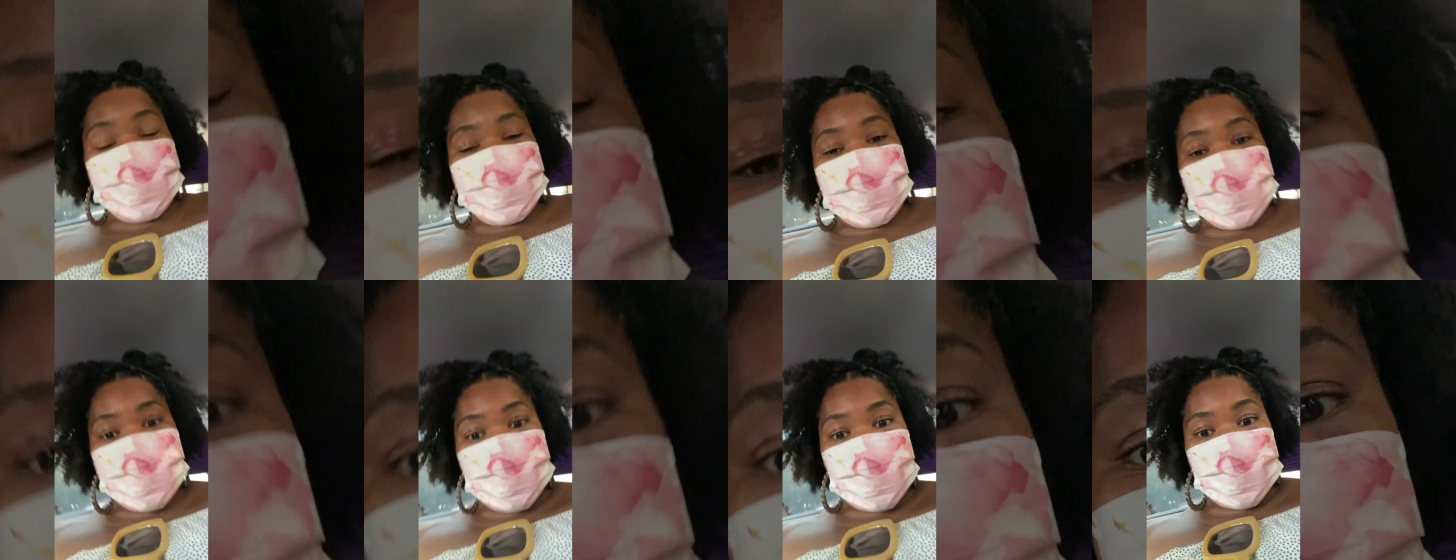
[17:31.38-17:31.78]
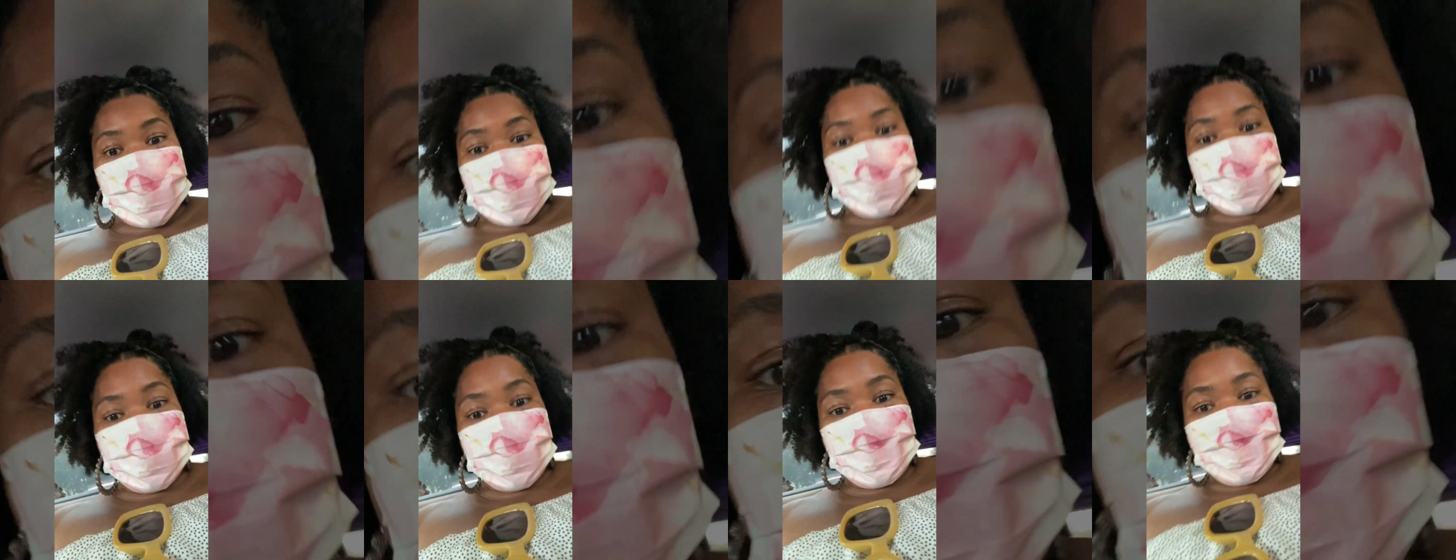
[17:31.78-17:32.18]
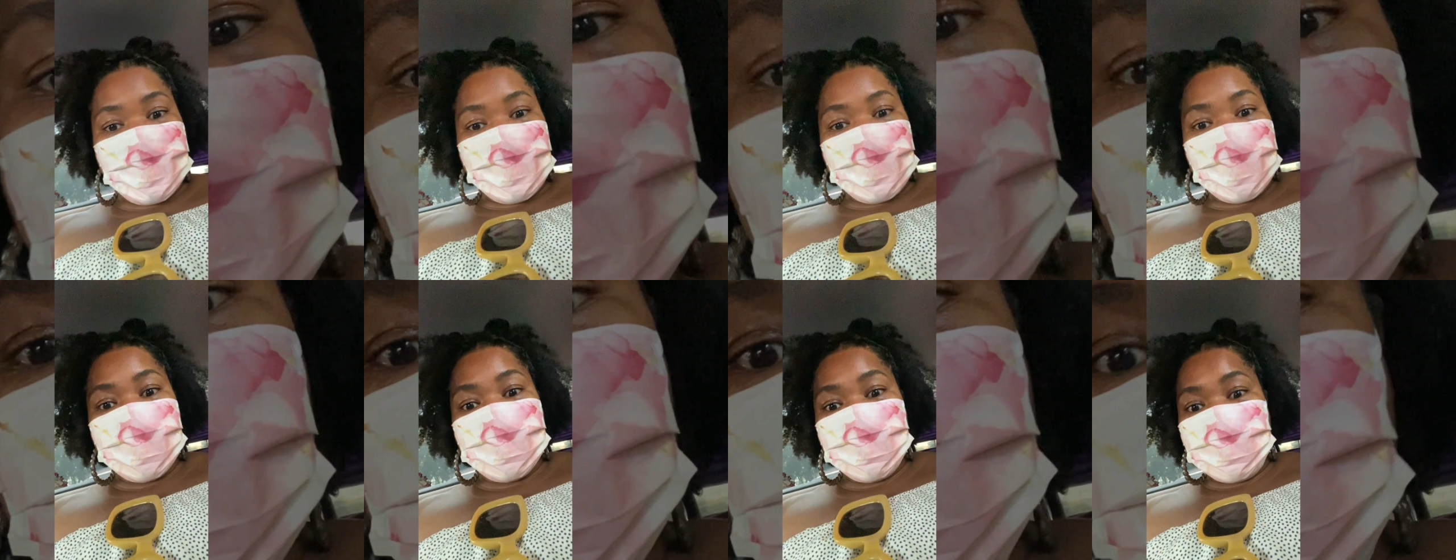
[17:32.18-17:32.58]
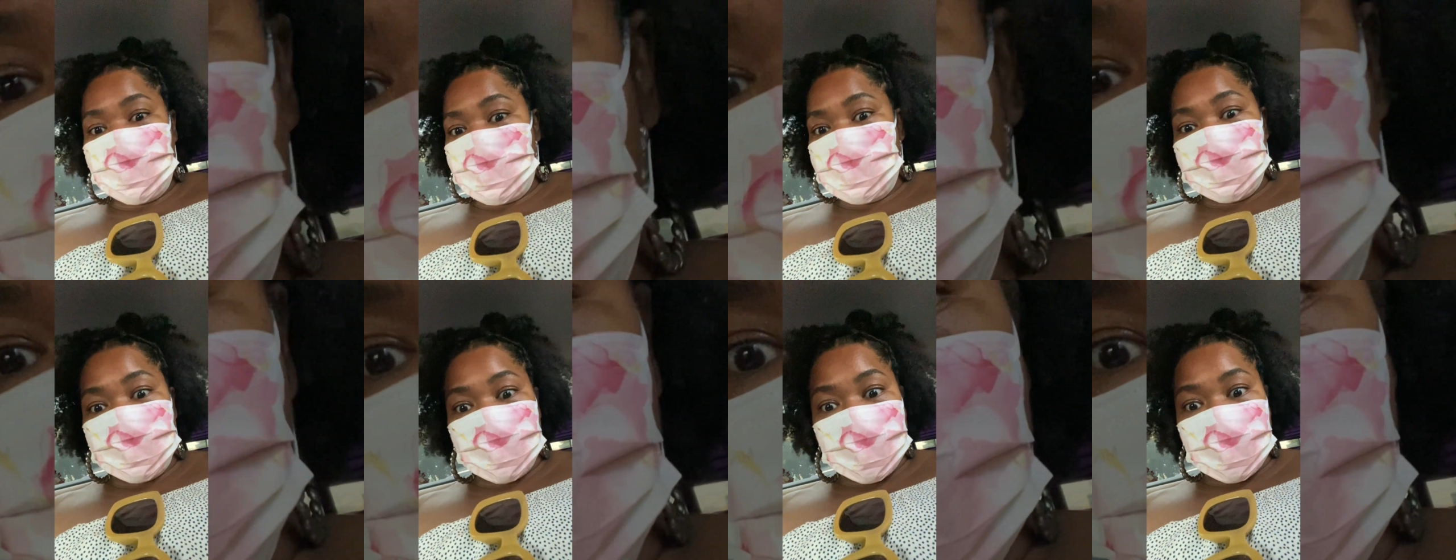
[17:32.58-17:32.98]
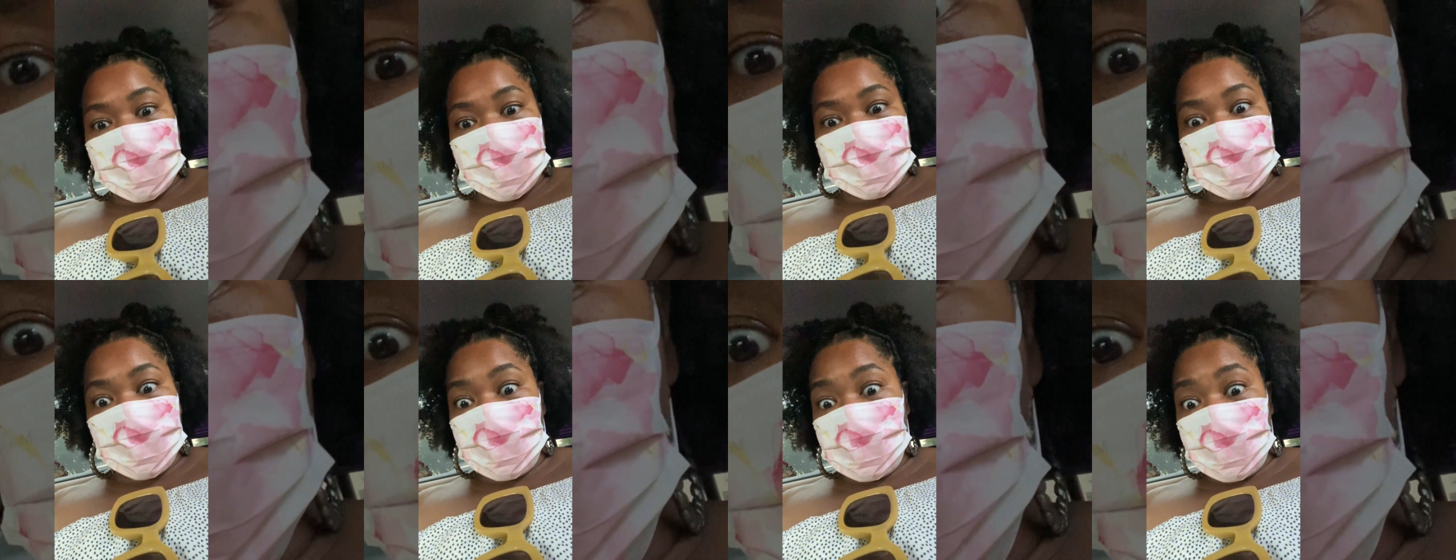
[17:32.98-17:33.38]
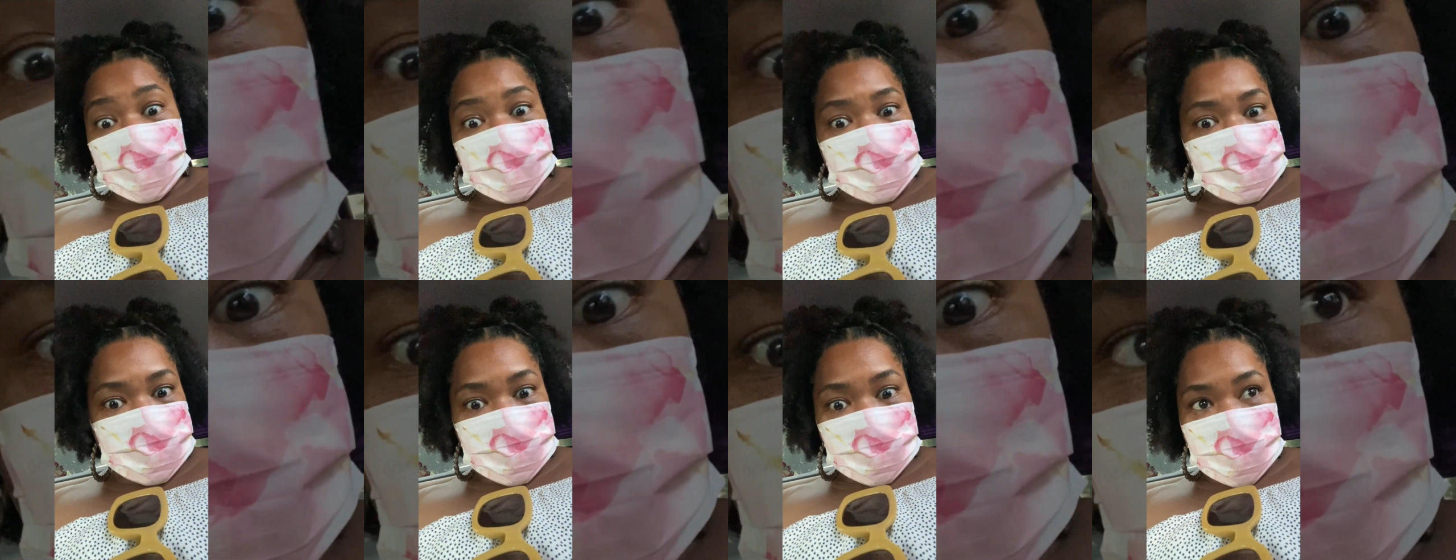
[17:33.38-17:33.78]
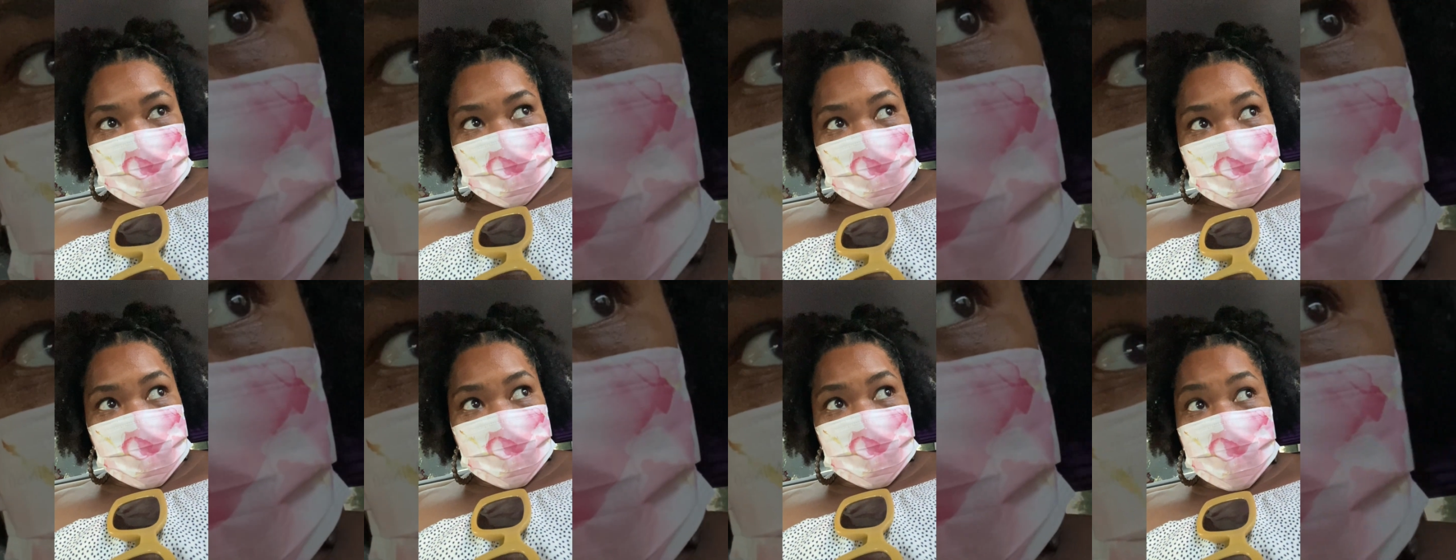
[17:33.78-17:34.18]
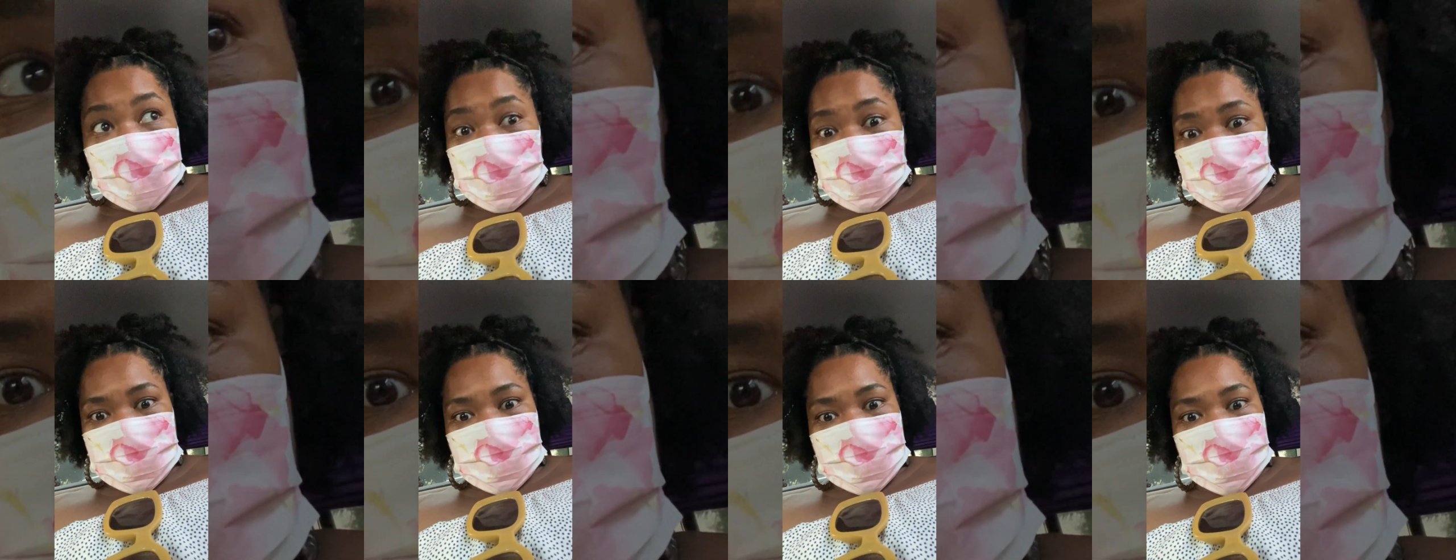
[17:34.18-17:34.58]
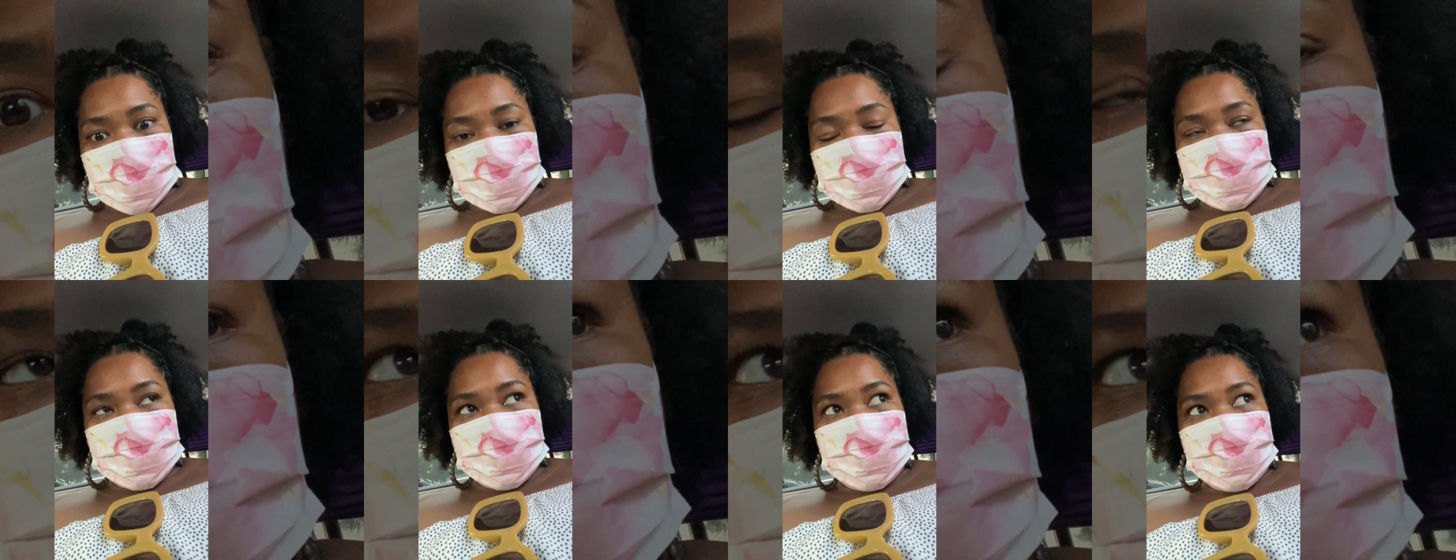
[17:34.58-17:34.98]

station and then be like, "Where's your COVID test?"